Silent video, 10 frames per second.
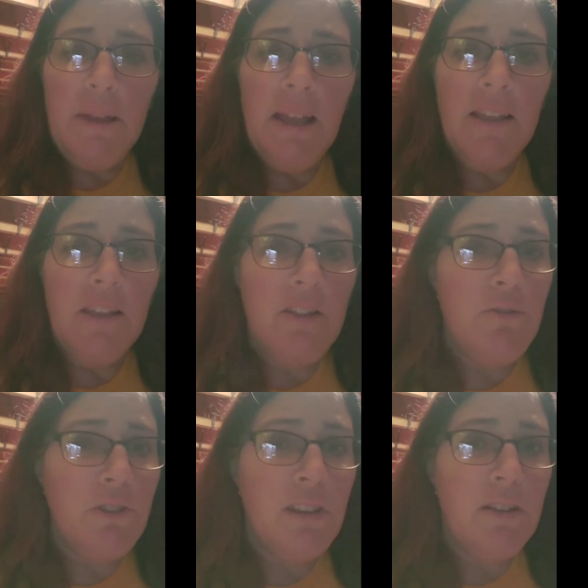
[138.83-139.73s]

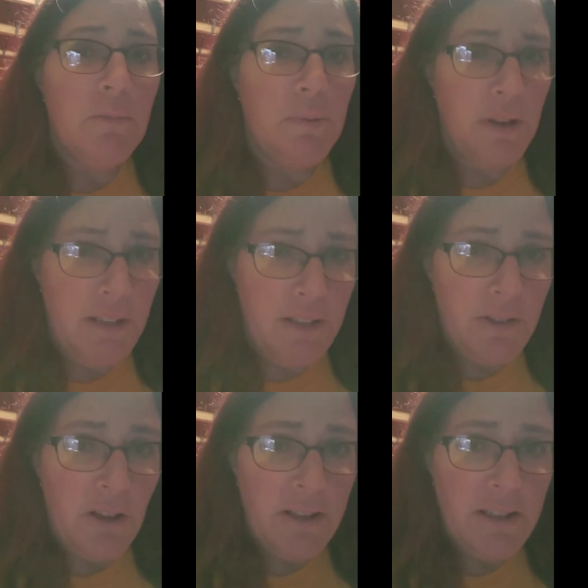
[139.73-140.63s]
Usually they're pretty
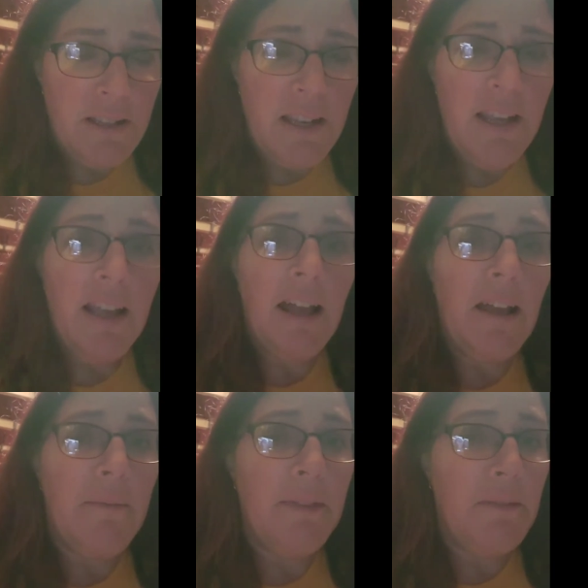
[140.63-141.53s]
exhausted.
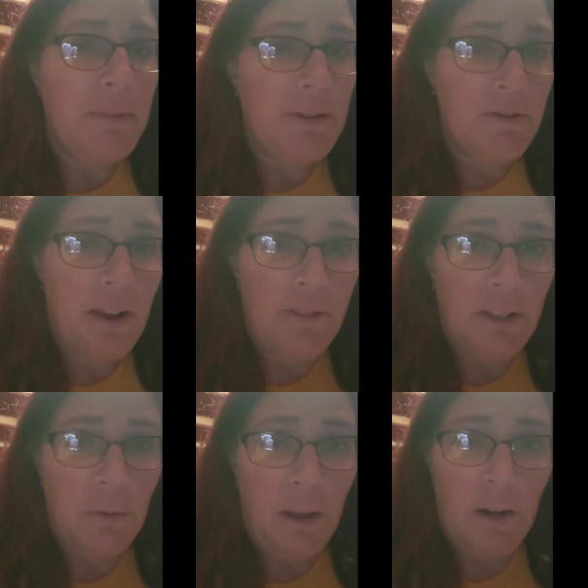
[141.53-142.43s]
They've been
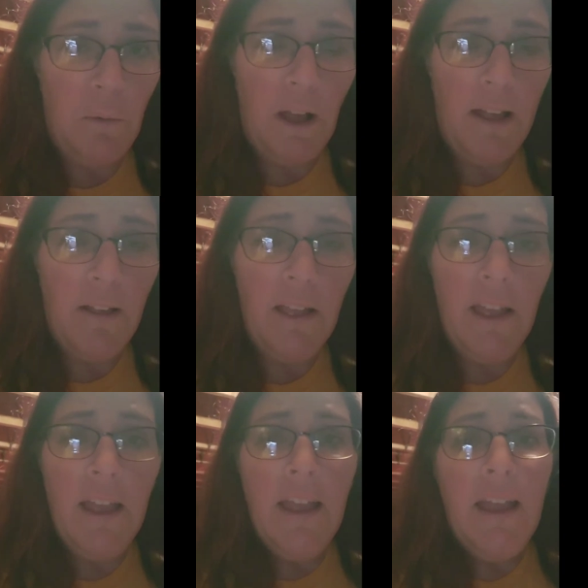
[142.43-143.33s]
traveling quite a while.
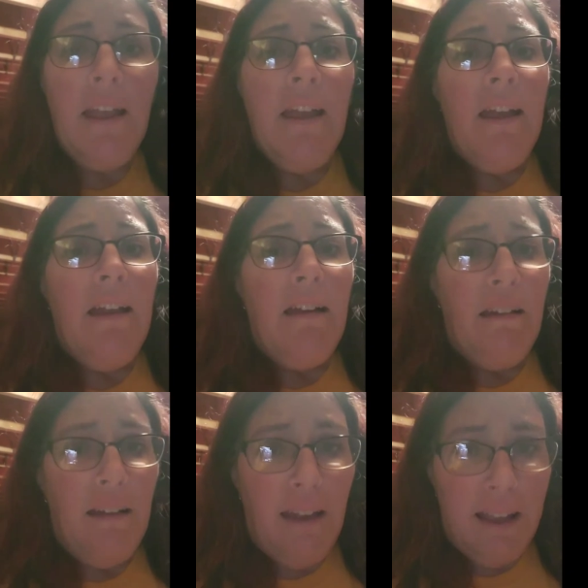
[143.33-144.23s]

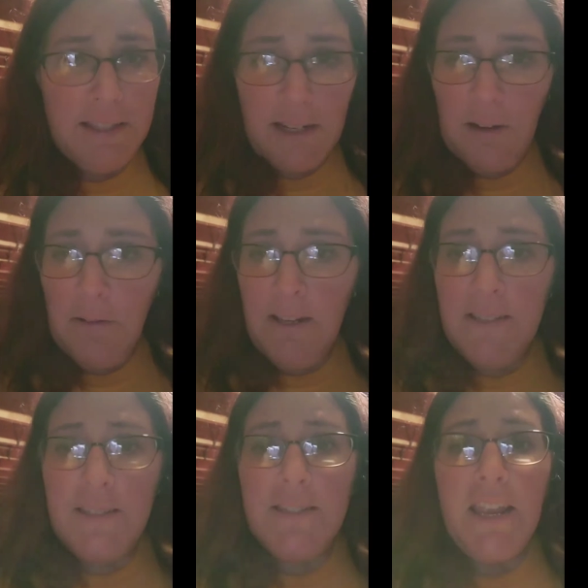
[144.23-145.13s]
As it
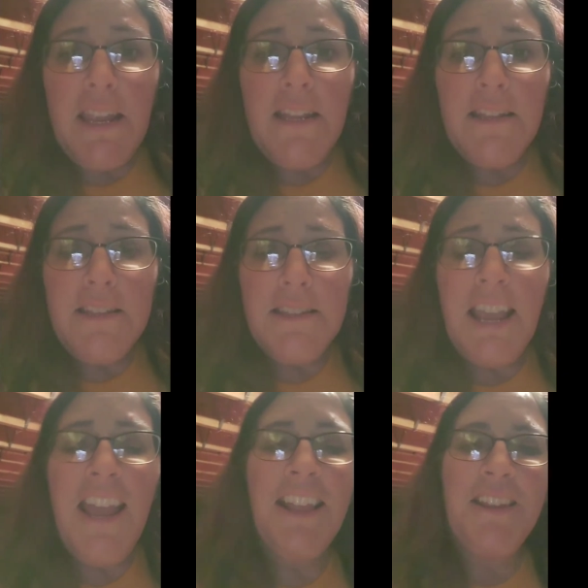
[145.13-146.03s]
always stands,
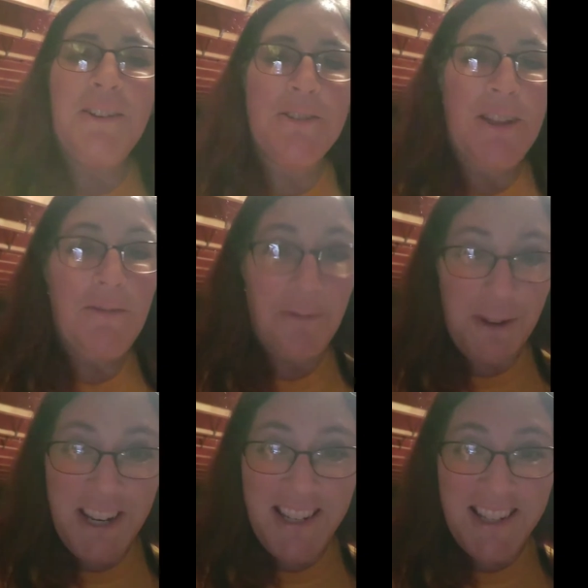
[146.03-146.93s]
there's a
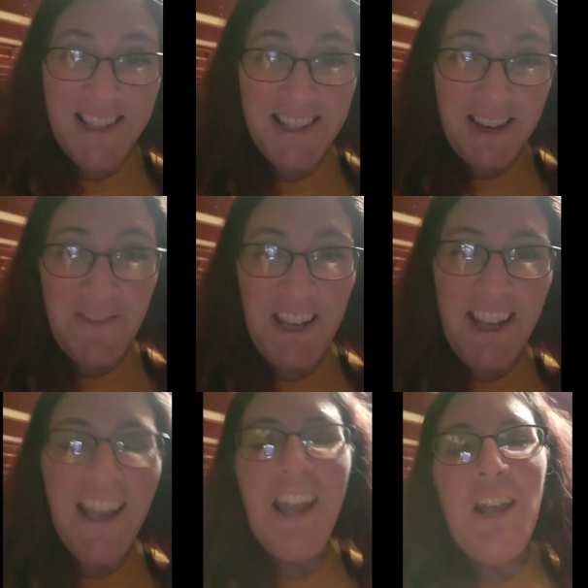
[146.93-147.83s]
freeze this
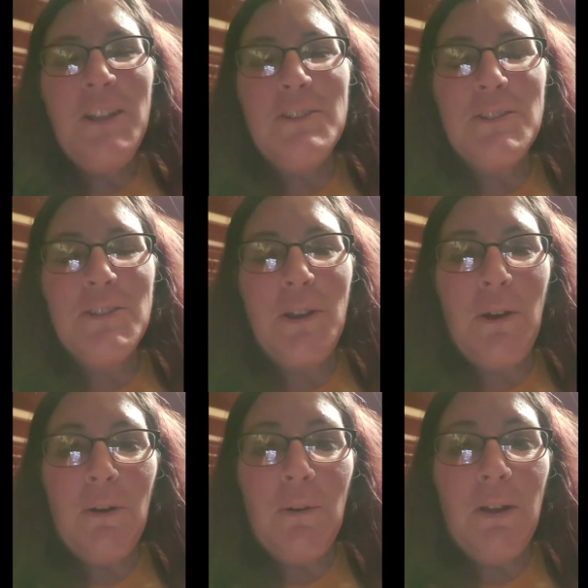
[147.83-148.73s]
evening.
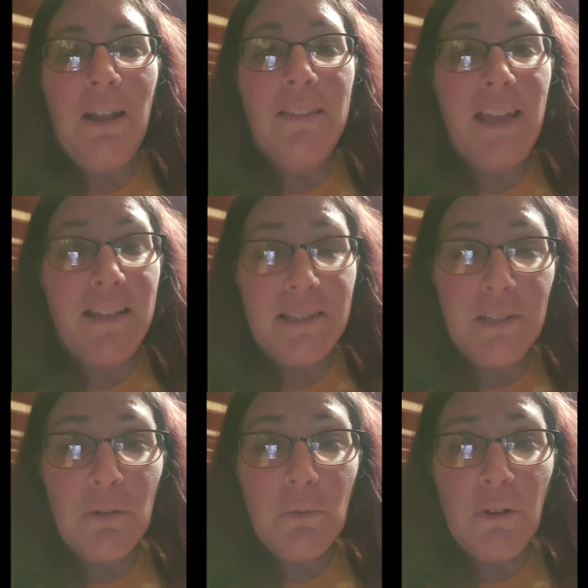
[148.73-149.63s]
So that's a
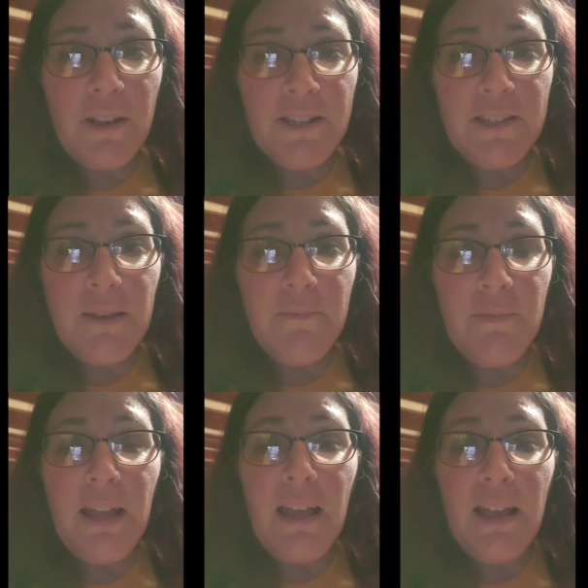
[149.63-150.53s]
little worrisome
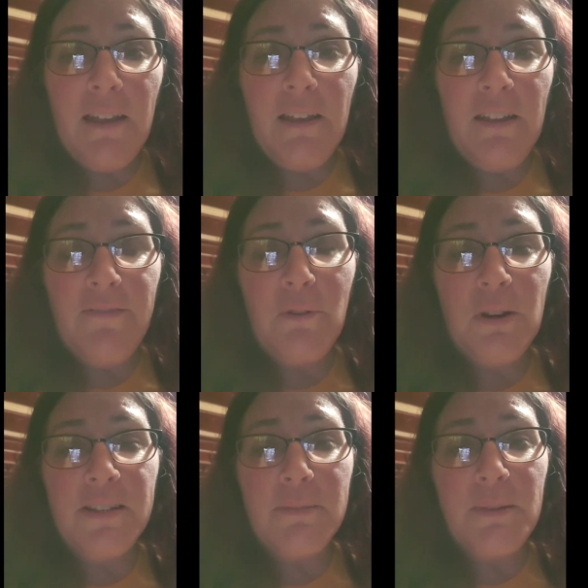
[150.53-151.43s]

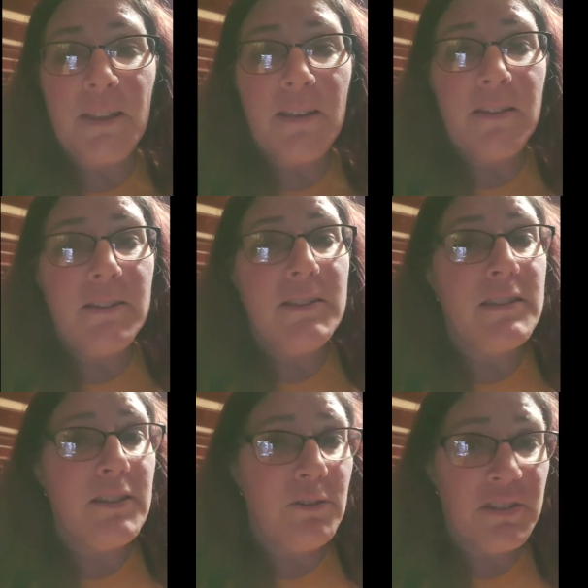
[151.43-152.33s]
for us because
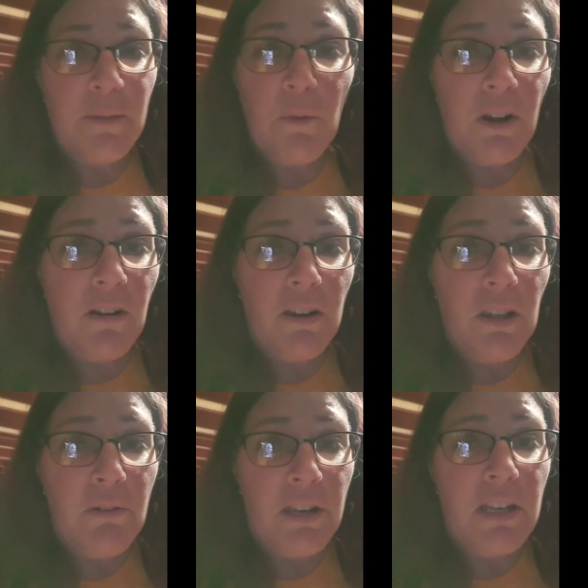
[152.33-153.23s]
they're somewhere on a
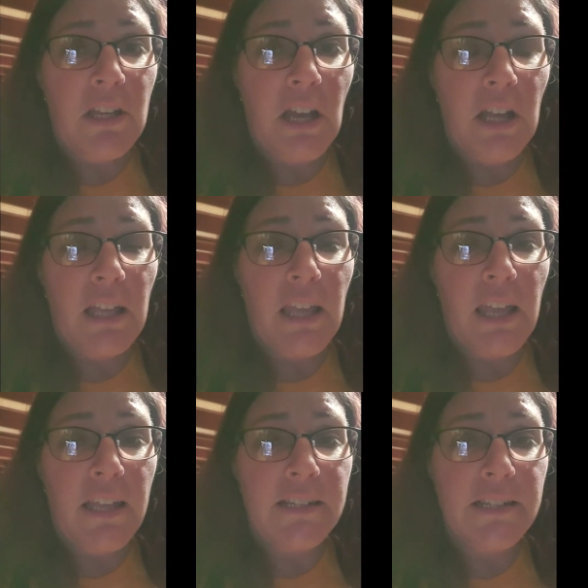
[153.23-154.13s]
loading dock
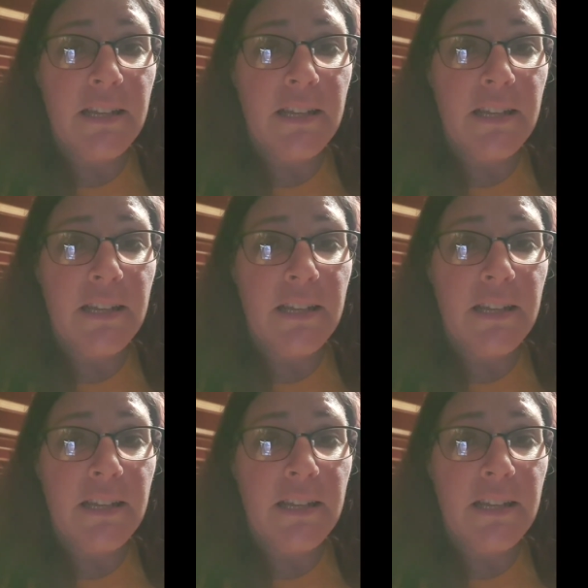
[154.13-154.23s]
and